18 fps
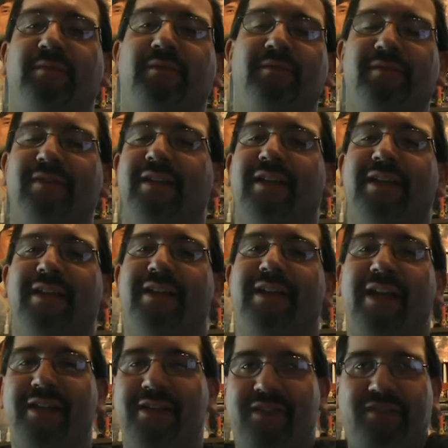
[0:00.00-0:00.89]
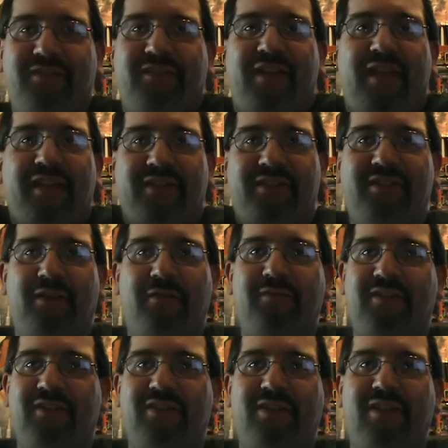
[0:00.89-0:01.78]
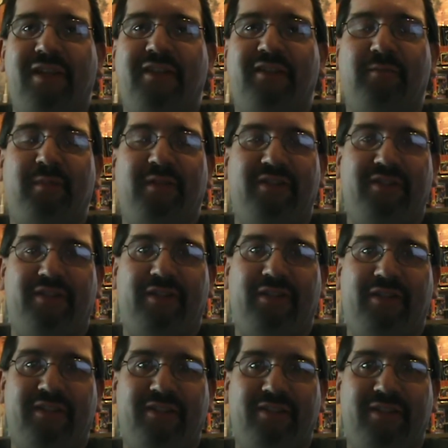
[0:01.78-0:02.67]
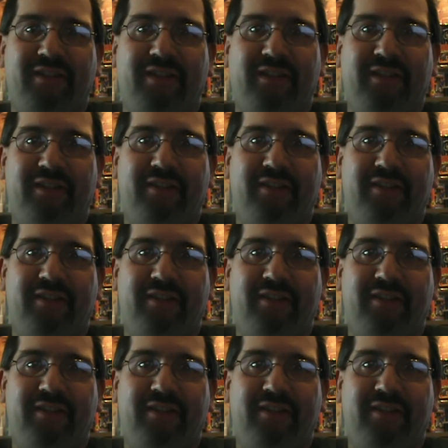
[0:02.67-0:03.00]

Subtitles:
movie, it doesn't take itself the slightest bit seriously.